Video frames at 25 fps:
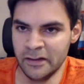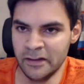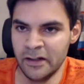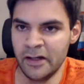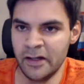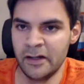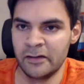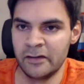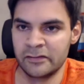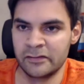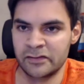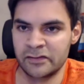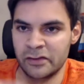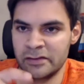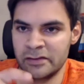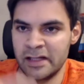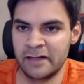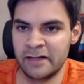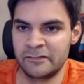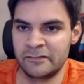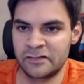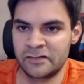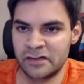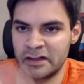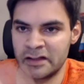So
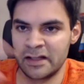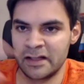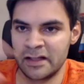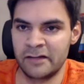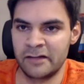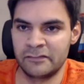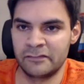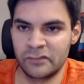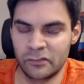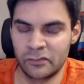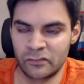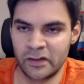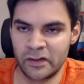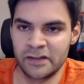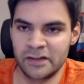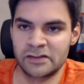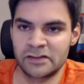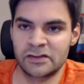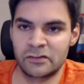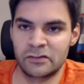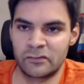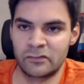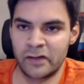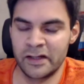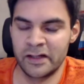left to left or right
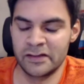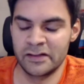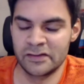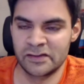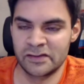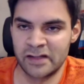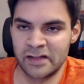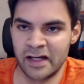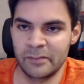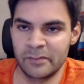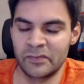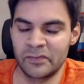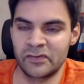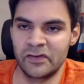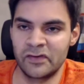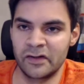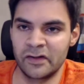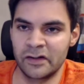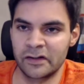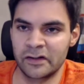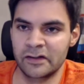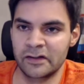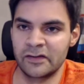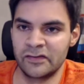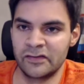to right steps that
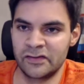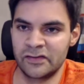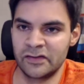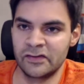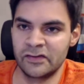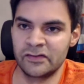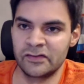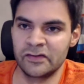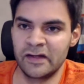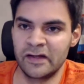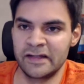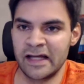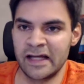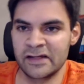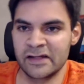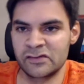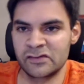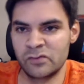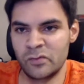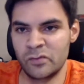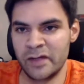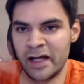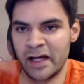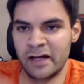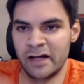are considered. And that's
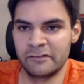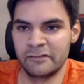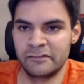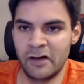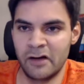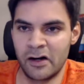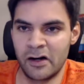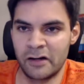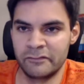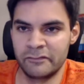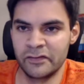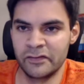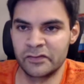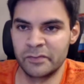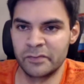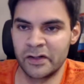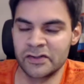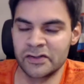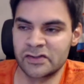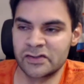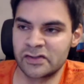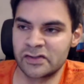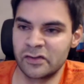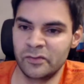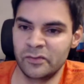when we have half as
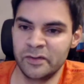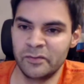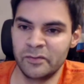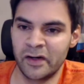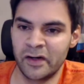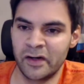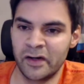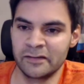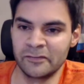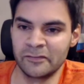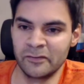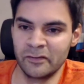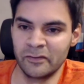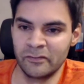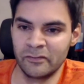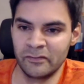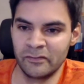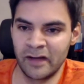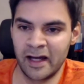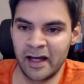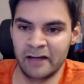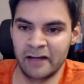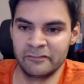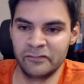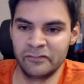much. So we might
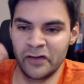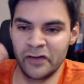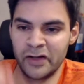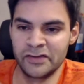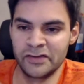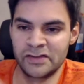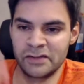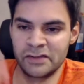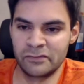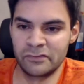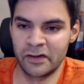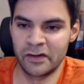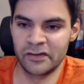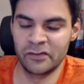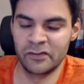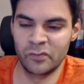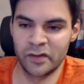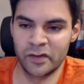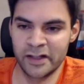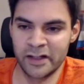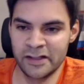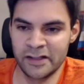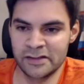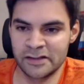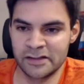have 90 rather than
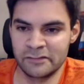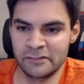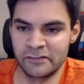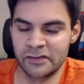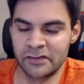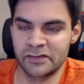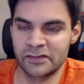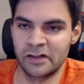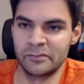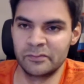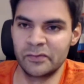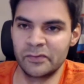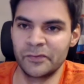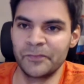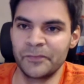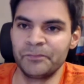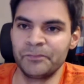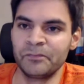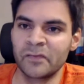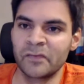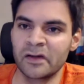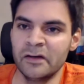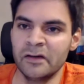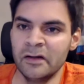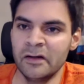180, for example.
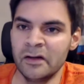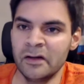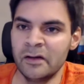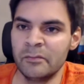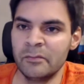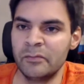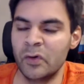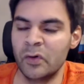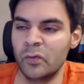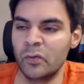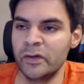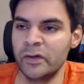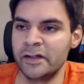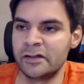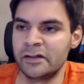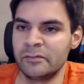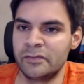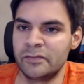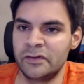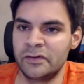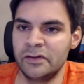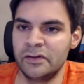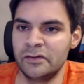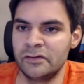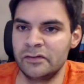But we
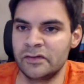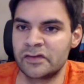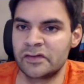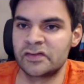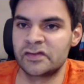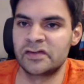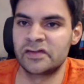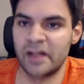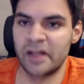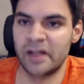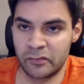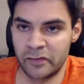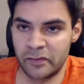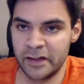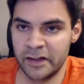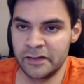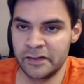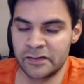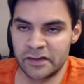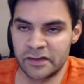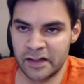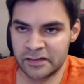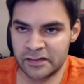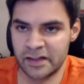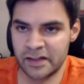compute step rate. So
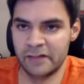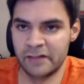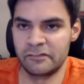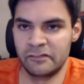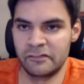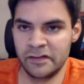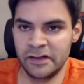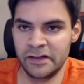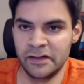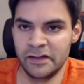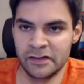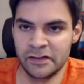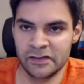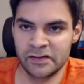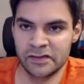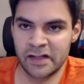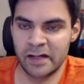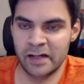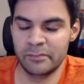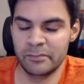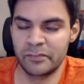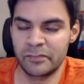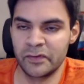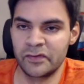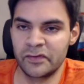that's every
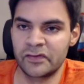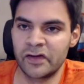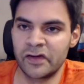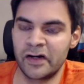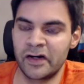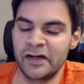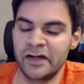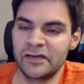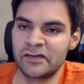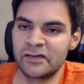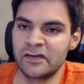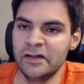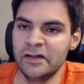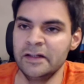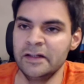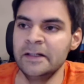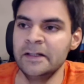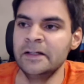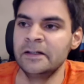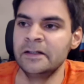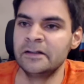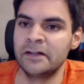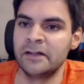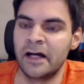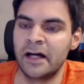step, both sides.
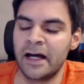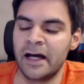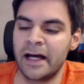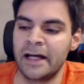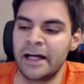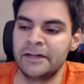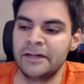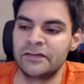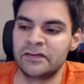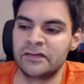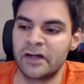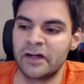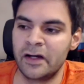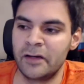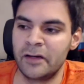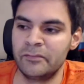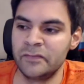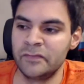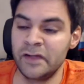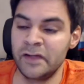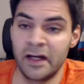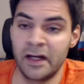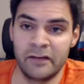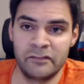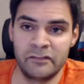And
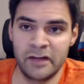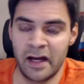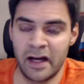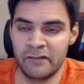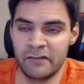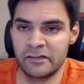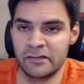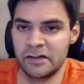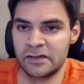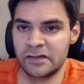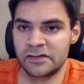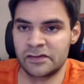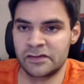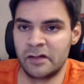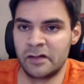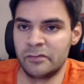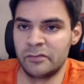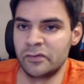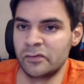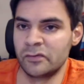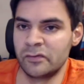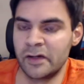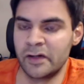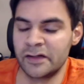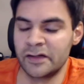yeah, if you have an
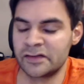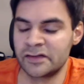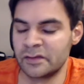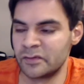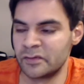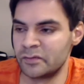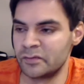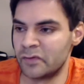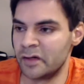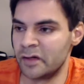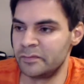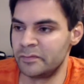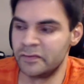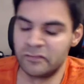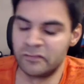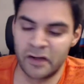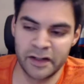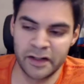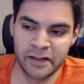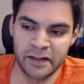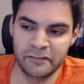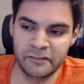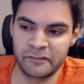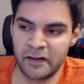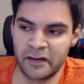example where someone might be
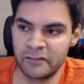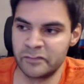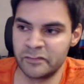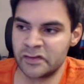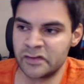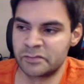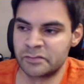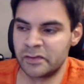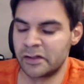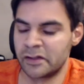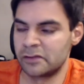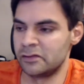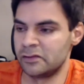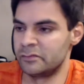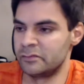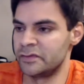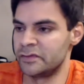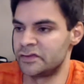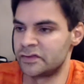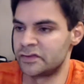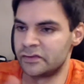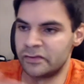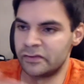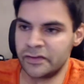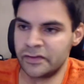running 5 minutes per
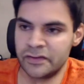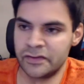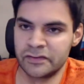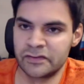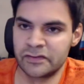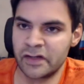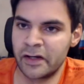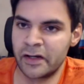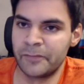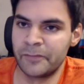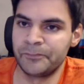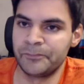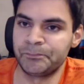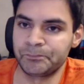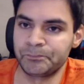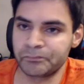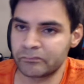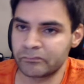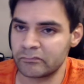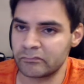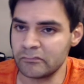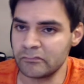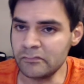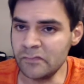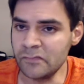kilometer and
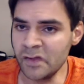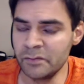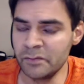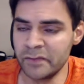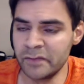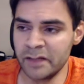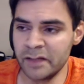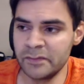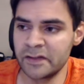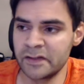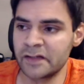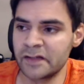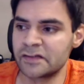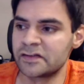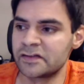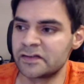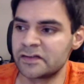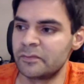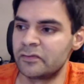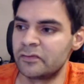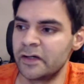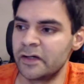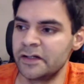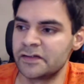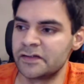maybe their
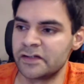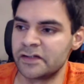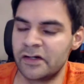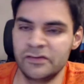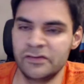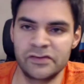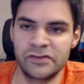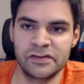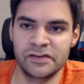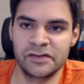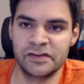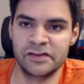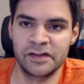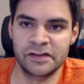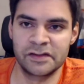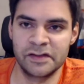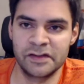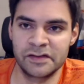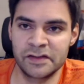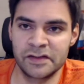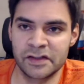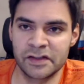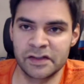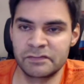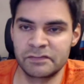step rate is
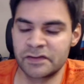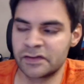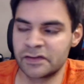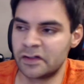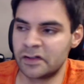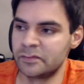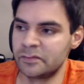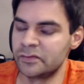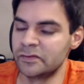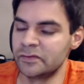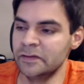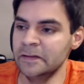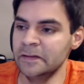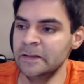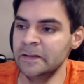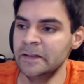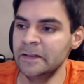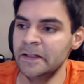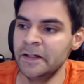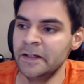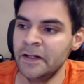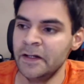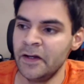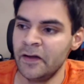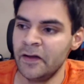166, for example,
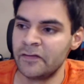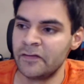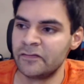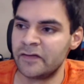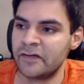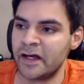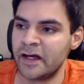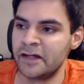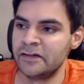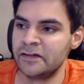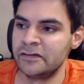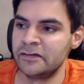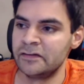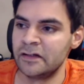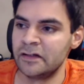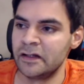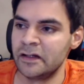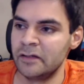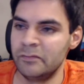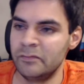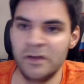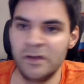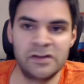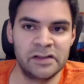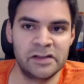then
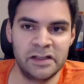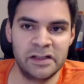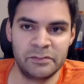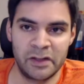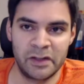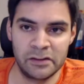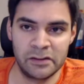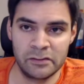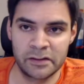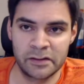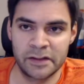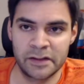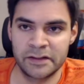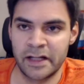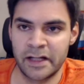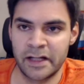immediately you might look at that and